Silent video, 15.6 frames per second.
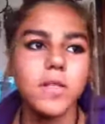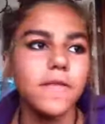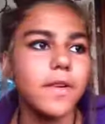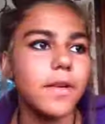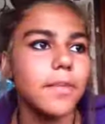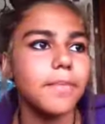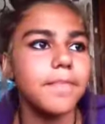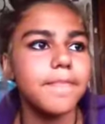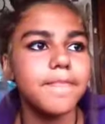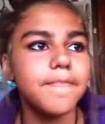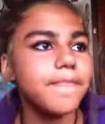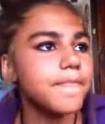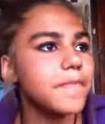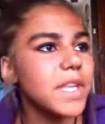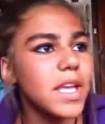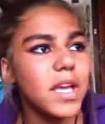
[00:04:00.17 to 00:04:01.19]
of them.
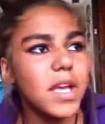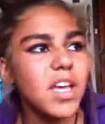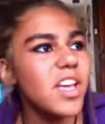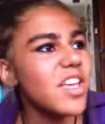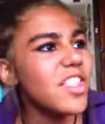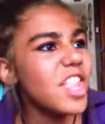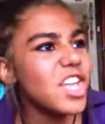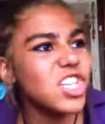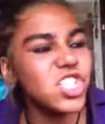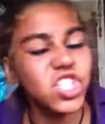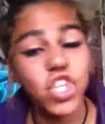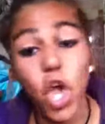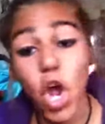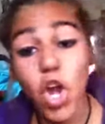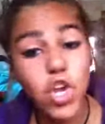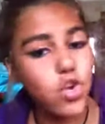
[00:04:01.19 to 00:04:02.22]
They just
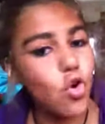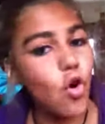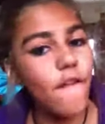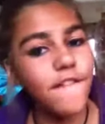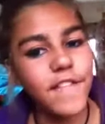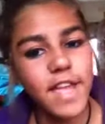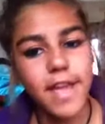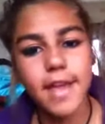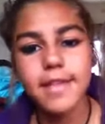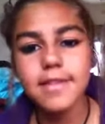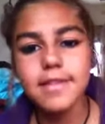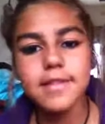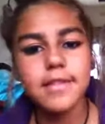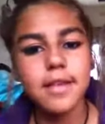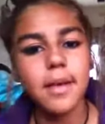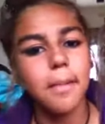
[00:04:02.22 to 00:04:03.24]
go to Northlands,
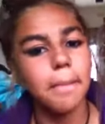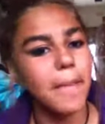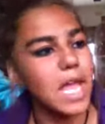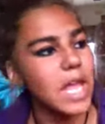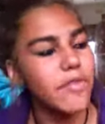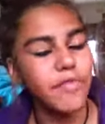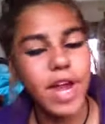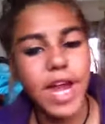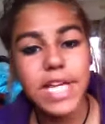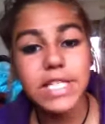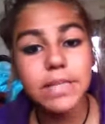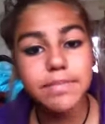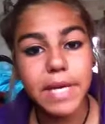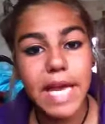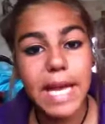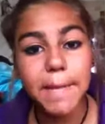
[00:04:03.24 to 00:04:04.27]
meet random
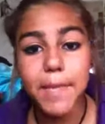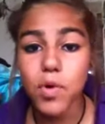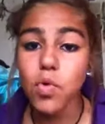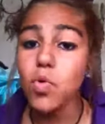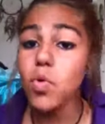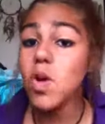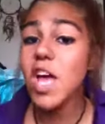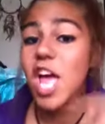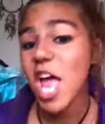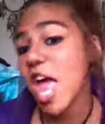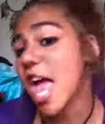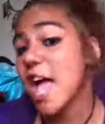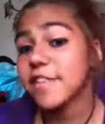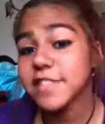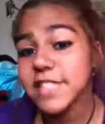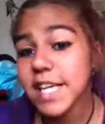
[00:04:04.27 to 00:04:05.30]
people,
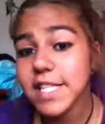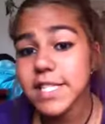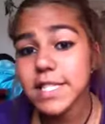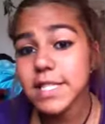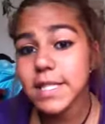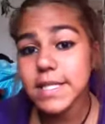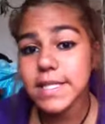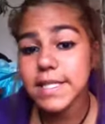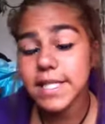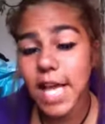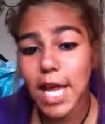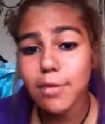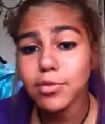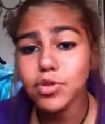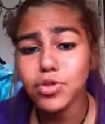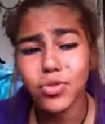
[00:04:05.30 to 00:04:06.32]
have sex in the
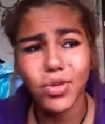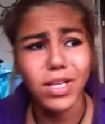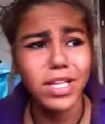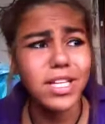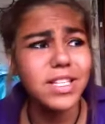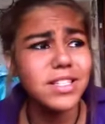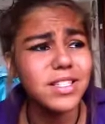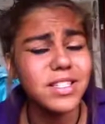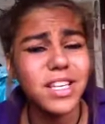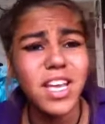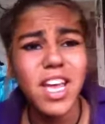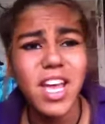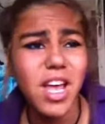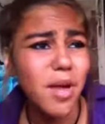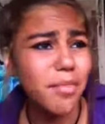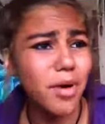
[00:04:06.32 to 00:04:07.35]
disabled toilets,
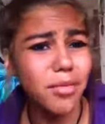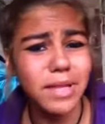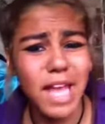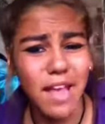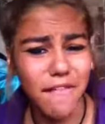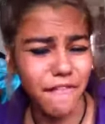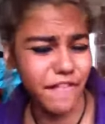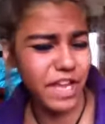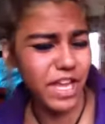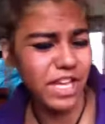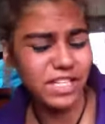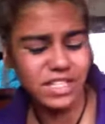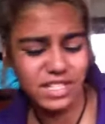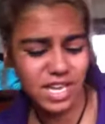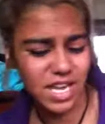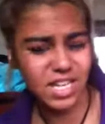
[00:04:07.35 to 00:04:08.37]
probably get fingered
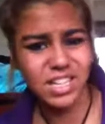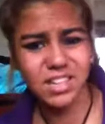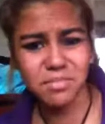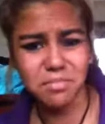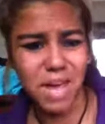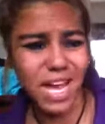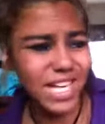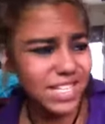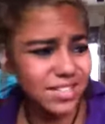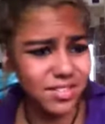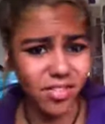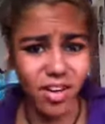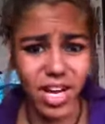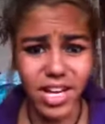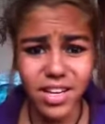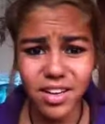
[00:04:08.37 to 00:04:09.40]
standing in the Macca's
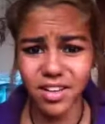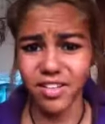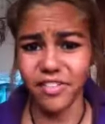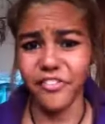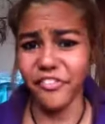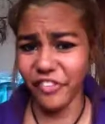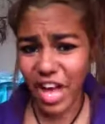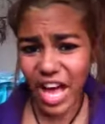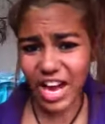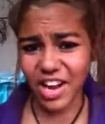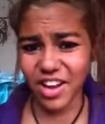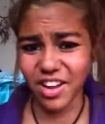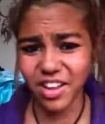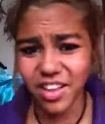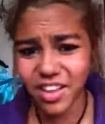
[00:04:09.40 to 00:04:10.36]
line. Fuck.